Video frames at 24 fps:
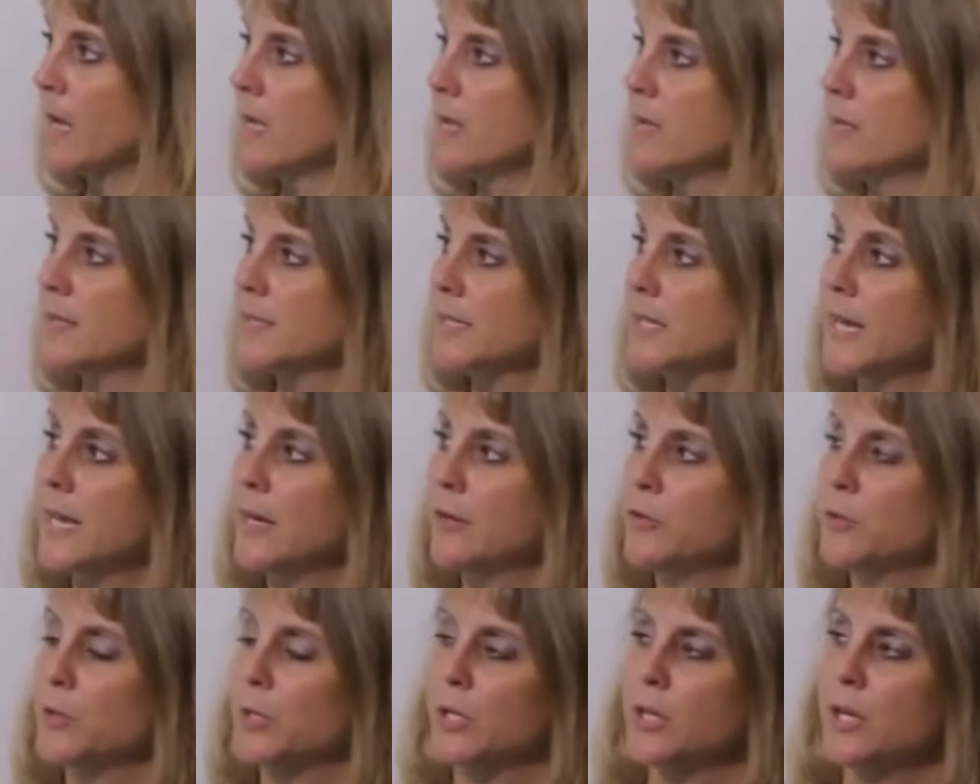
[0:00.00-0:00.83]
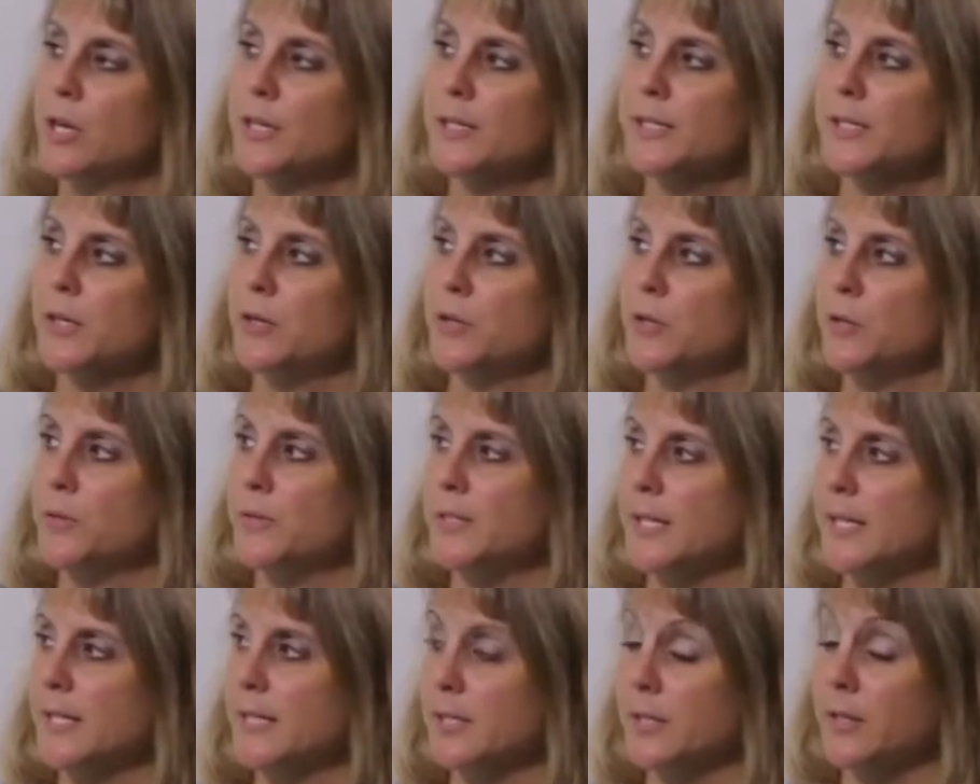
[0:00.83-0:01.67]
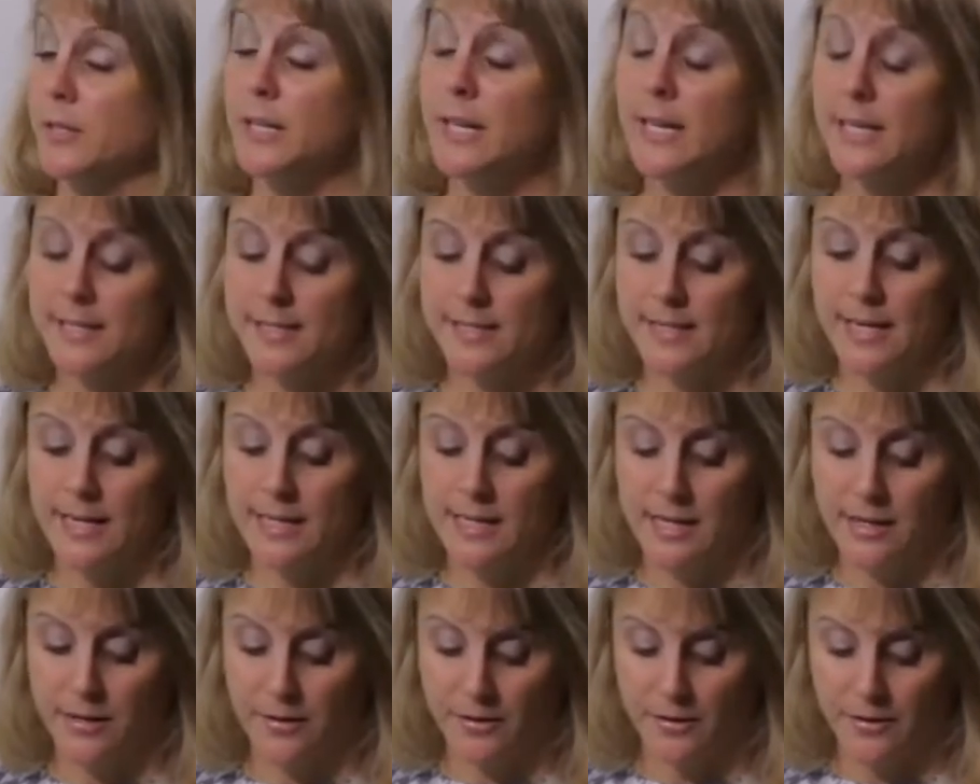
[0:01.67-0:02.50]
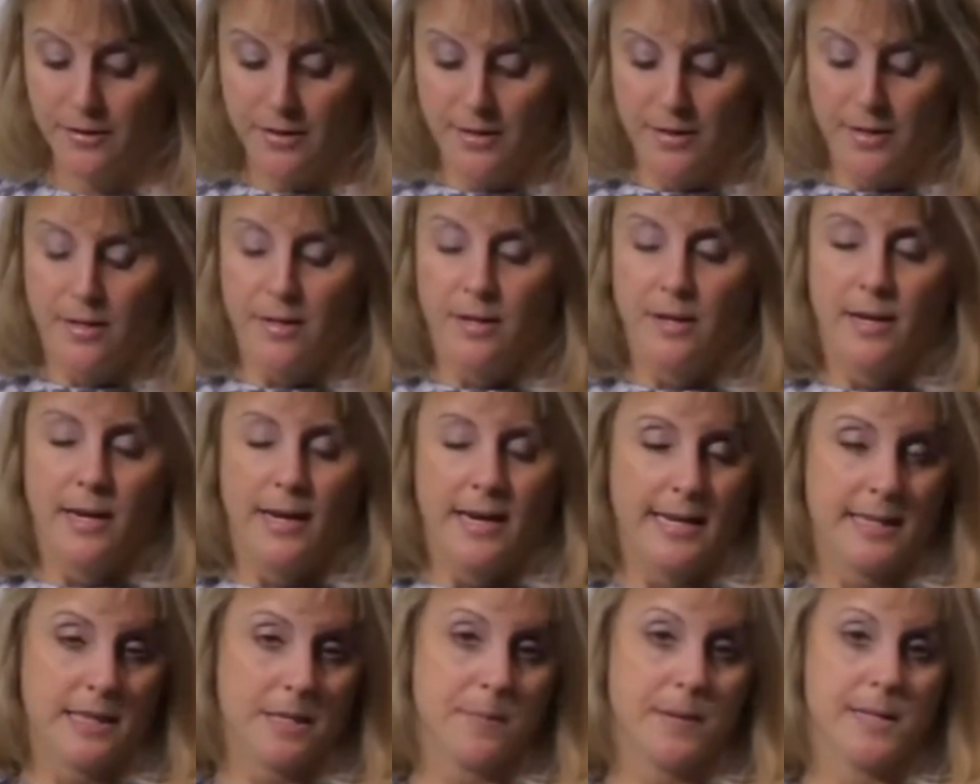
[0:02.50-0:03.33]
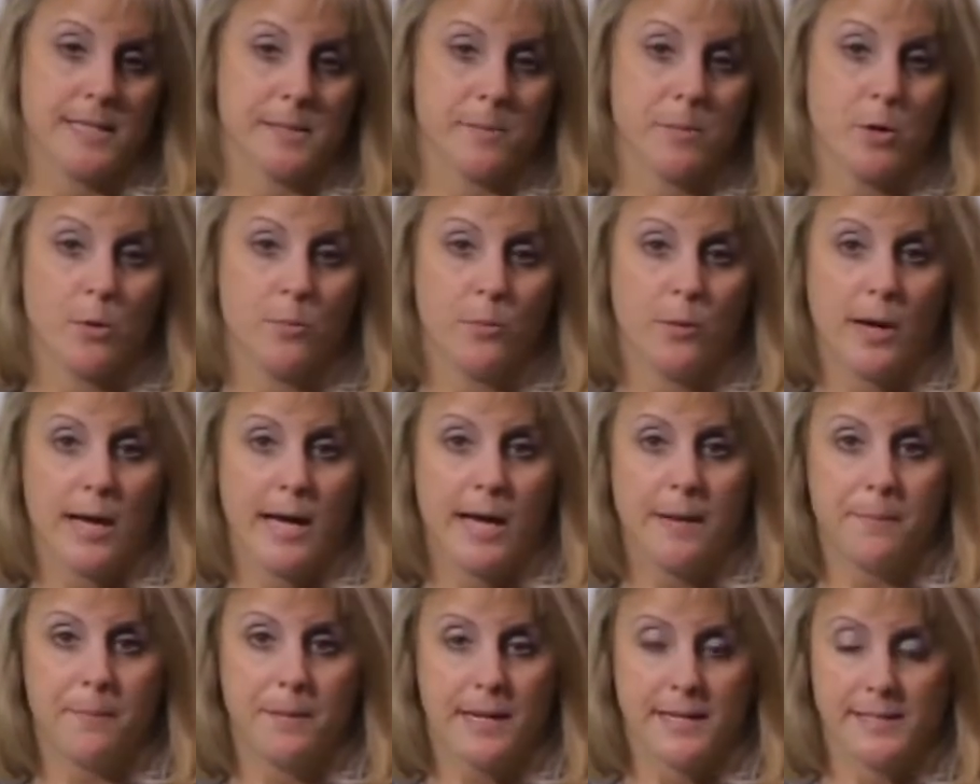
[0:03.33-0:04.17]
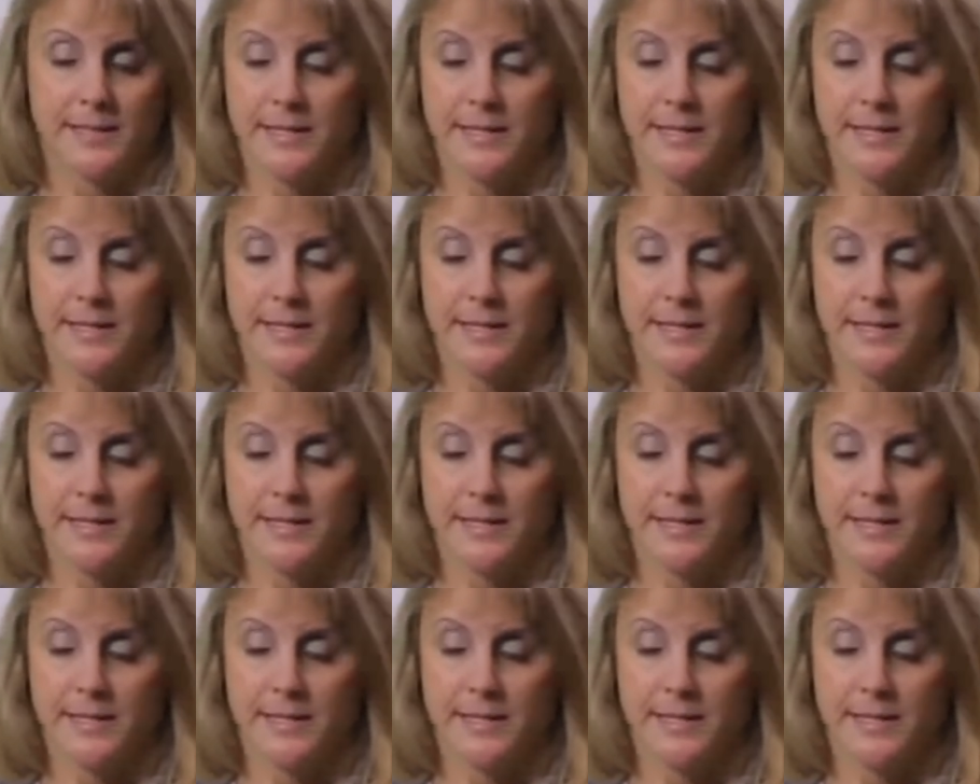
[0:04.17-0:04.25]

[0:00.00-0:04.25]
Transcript: So now you can also use this on the next slide here. Anthem has a mobile app, as